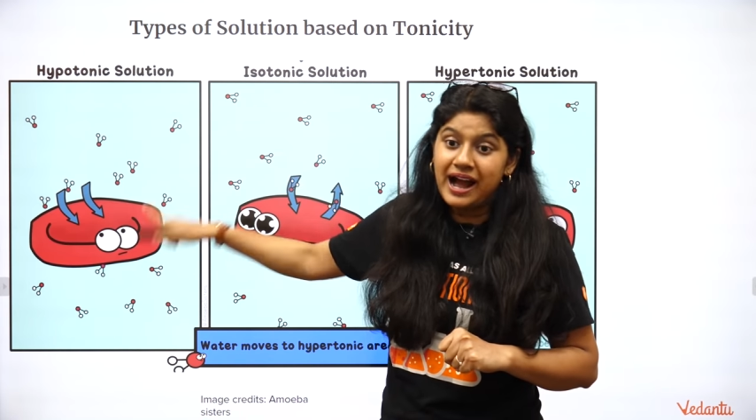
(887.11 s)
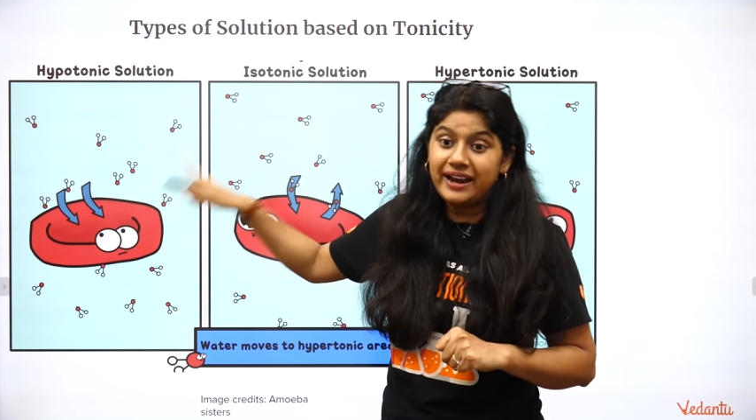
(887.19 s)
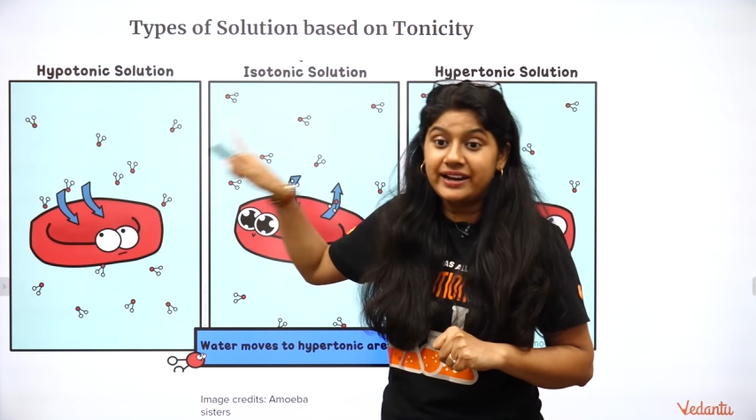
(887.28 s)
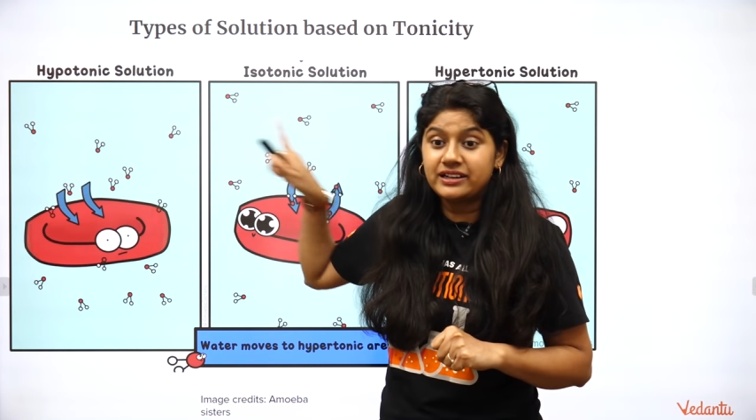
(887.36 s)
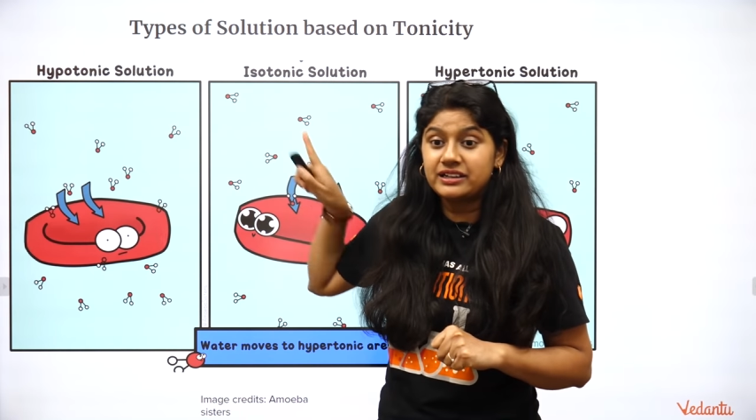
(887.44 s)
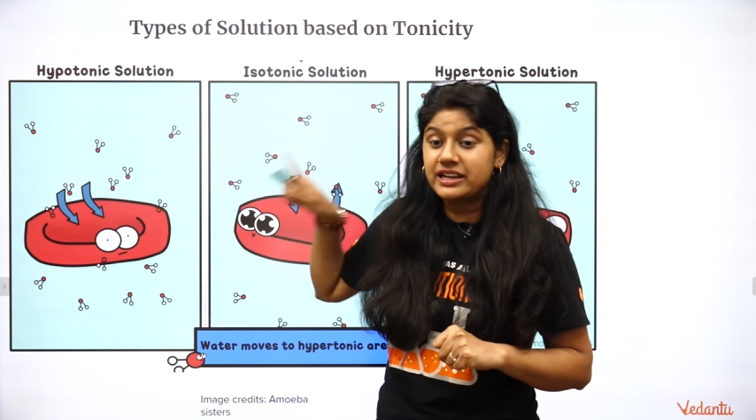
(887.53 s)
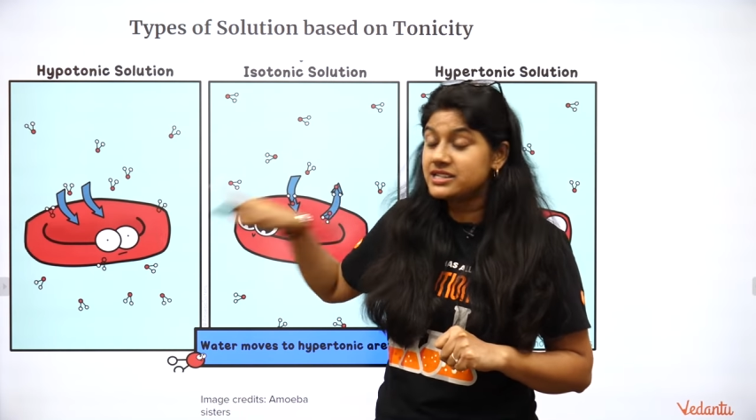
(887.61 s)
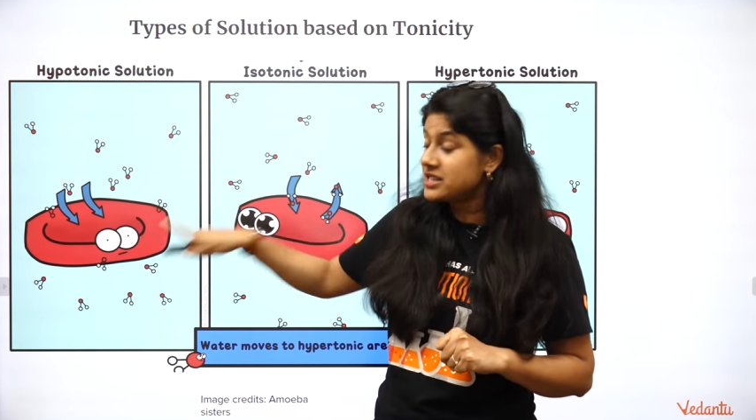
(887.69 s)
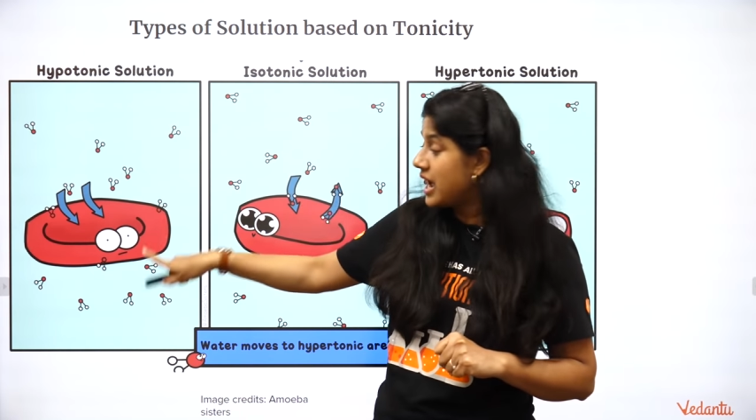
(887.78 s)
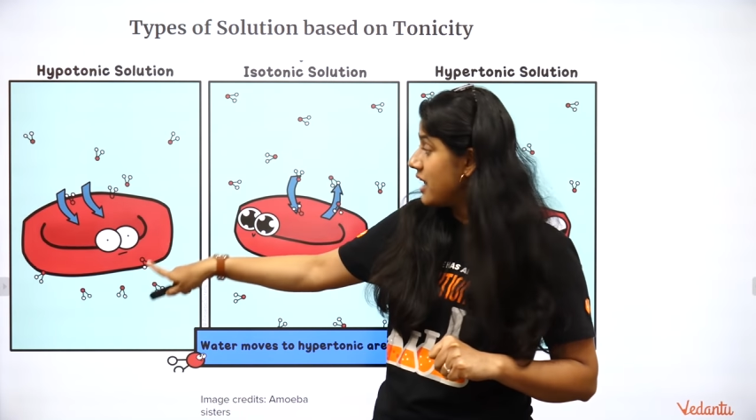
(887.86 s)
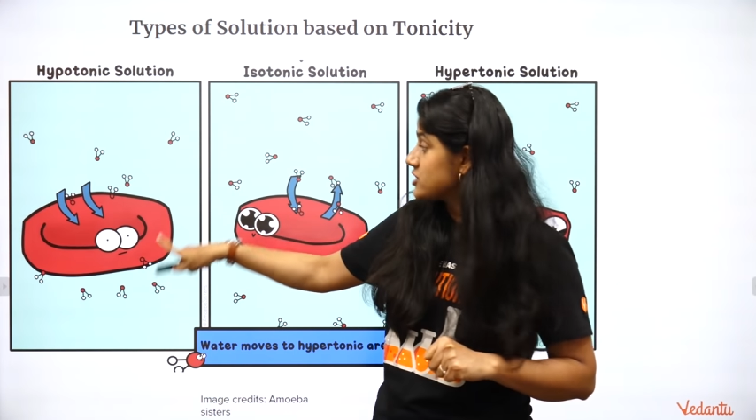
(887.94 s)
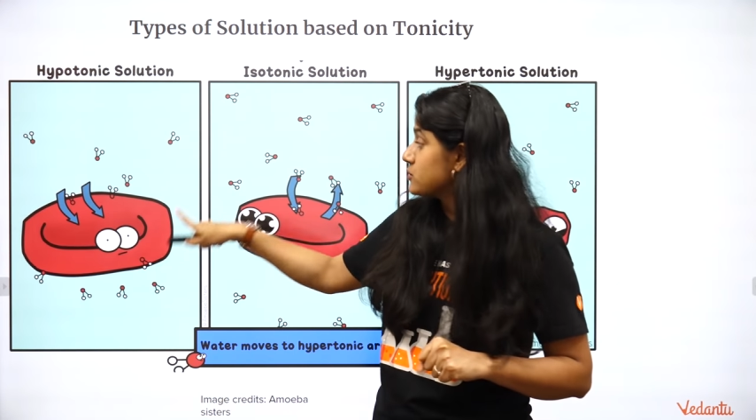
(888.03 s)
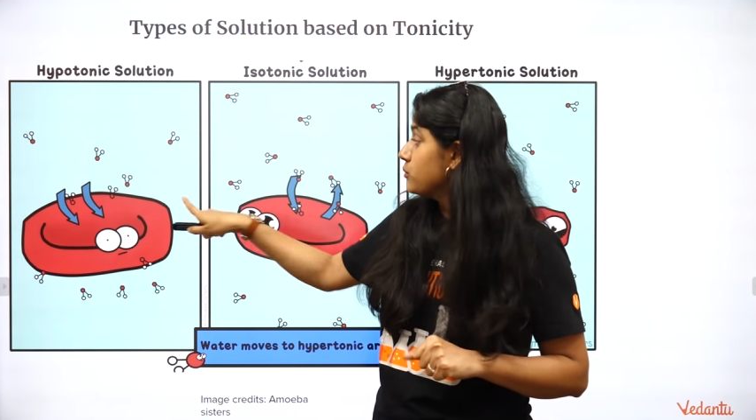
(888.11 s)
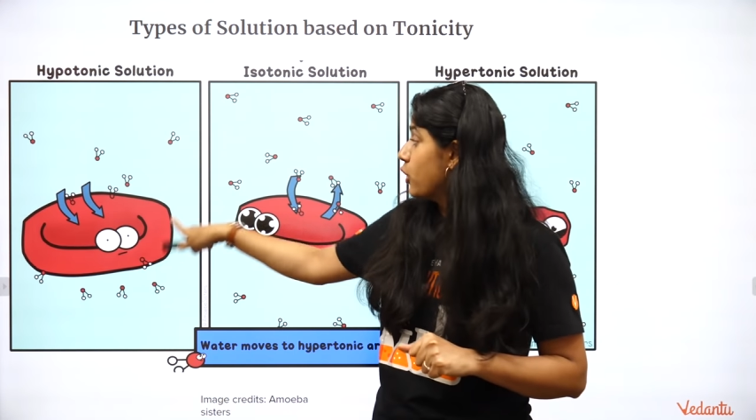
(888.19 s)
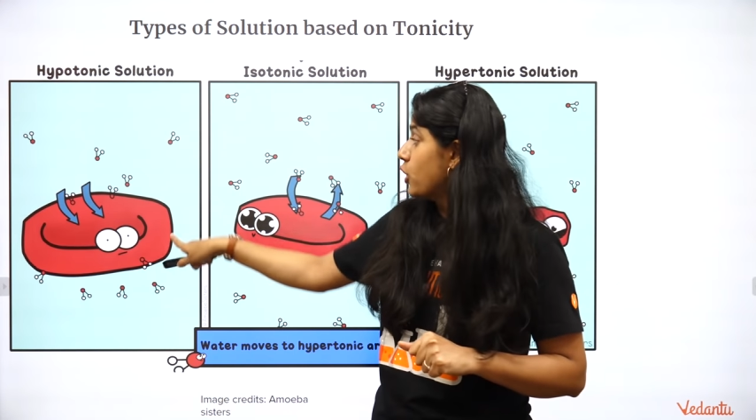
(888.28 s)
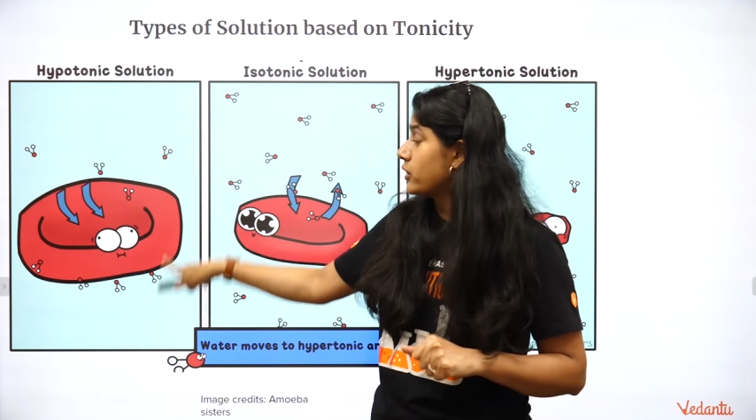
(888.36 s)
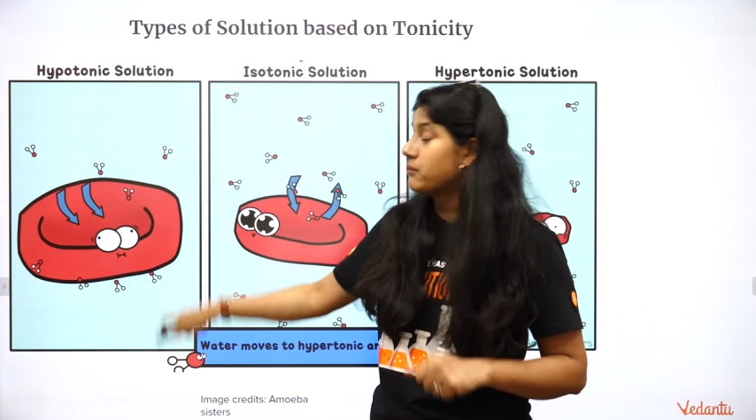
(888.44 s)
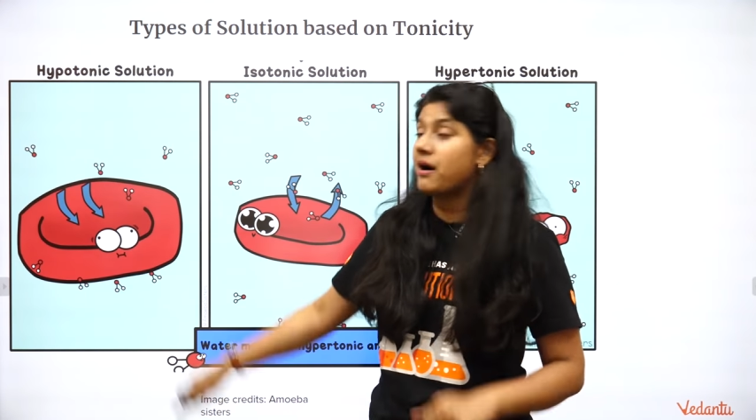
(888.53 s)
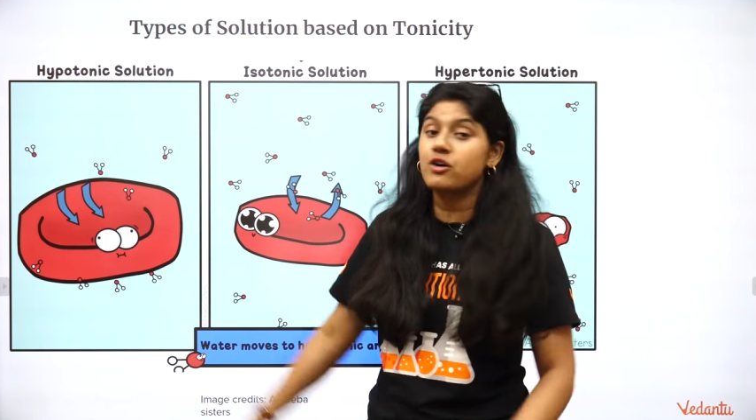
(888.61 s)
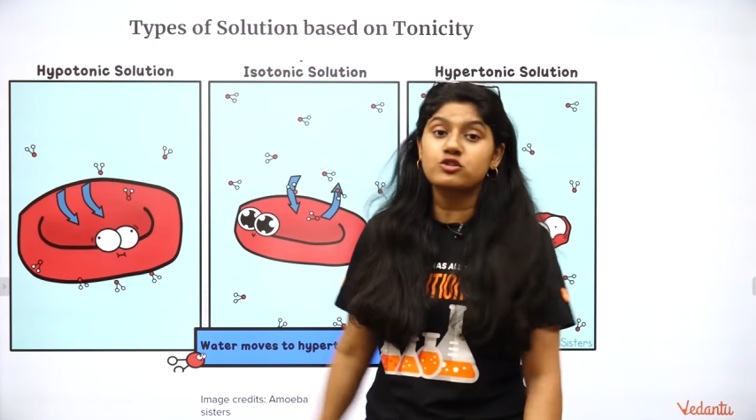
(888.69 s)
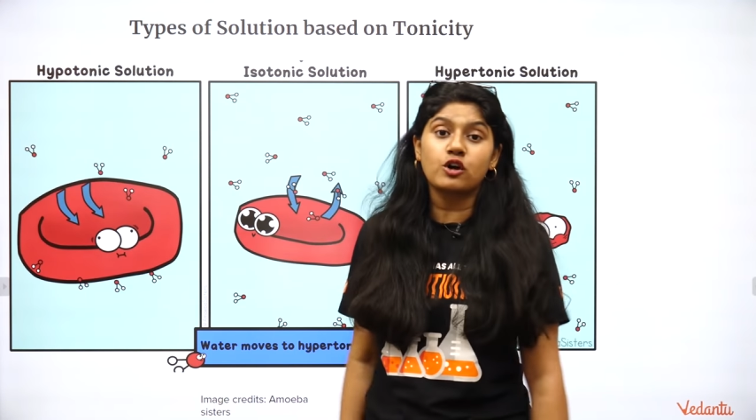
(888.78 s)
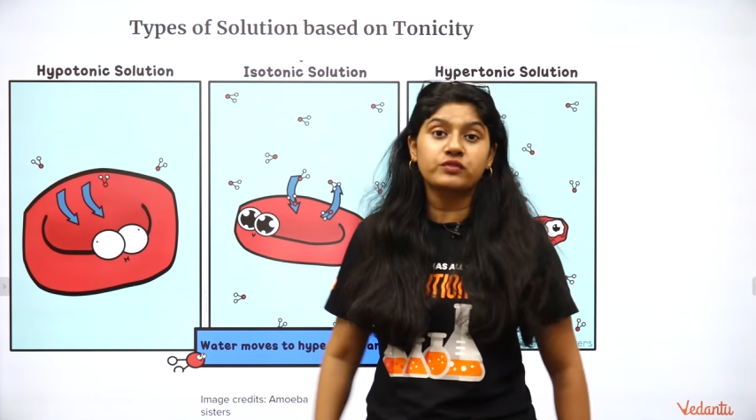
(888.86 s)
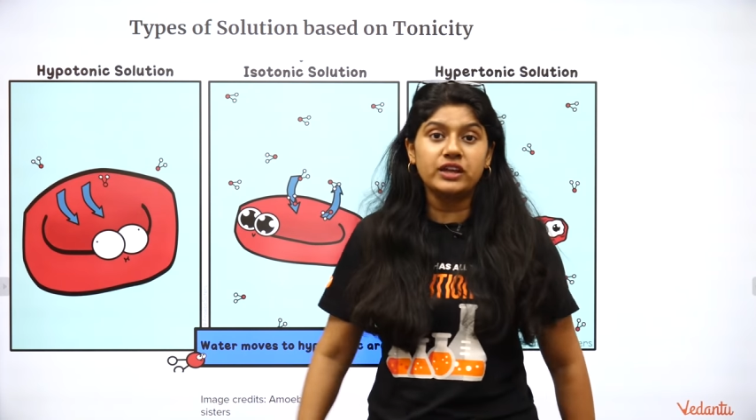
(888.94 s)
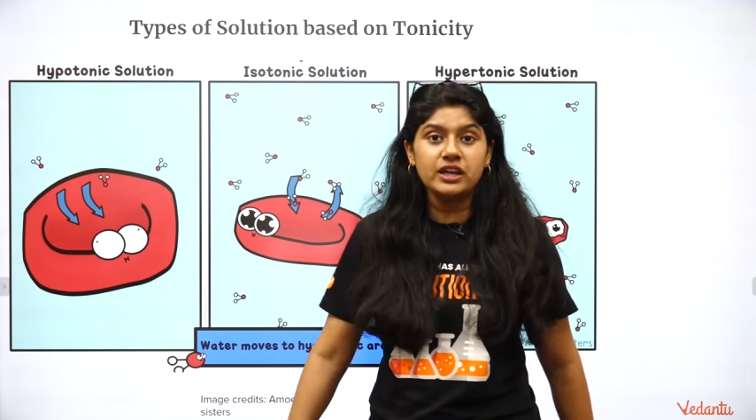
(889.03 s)
and it, it has more
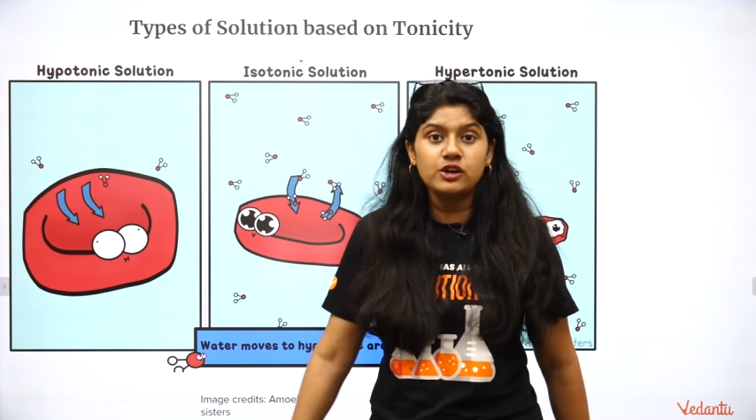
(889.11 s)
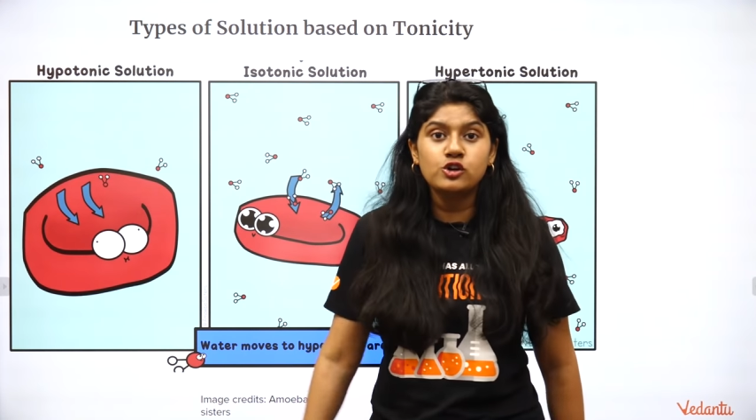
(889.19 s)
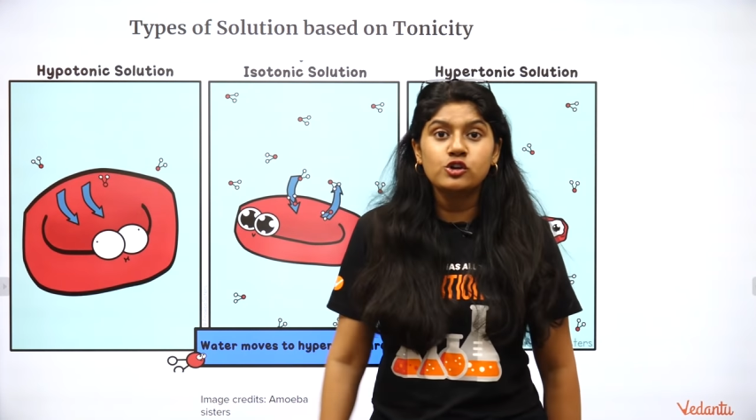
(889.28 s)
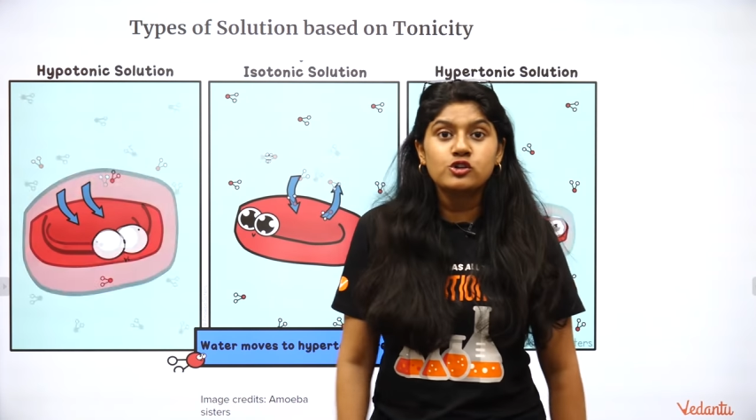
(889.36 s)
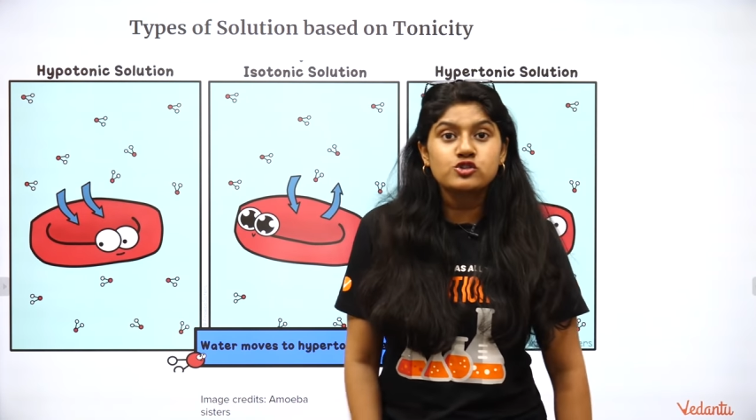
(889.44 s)
amount of the